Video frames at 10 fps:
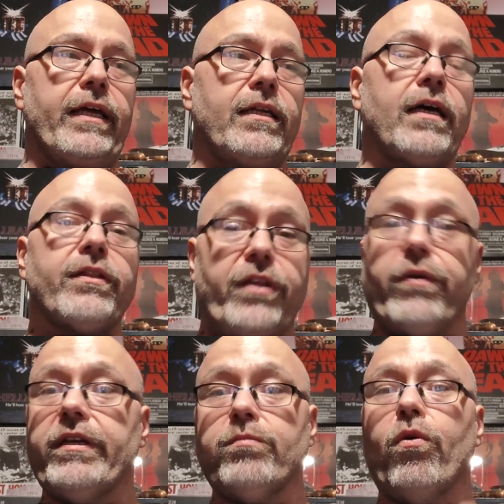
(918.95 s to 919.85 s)
And uh,
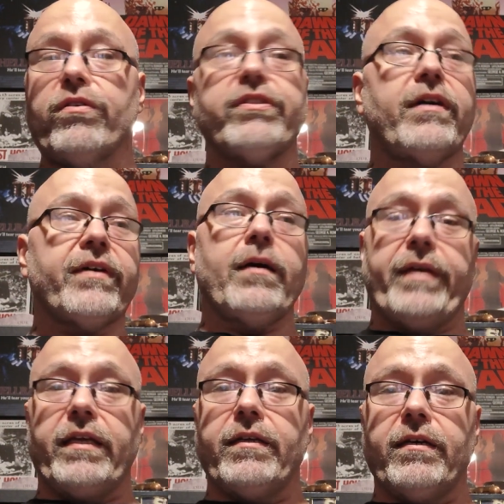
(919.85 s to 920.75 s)
there is more stuff
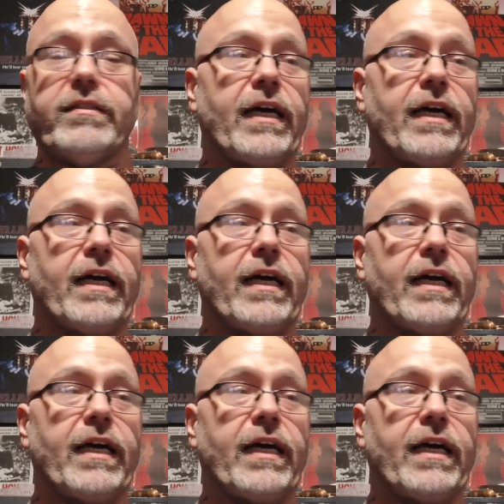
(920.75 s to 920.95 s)
coming, you know.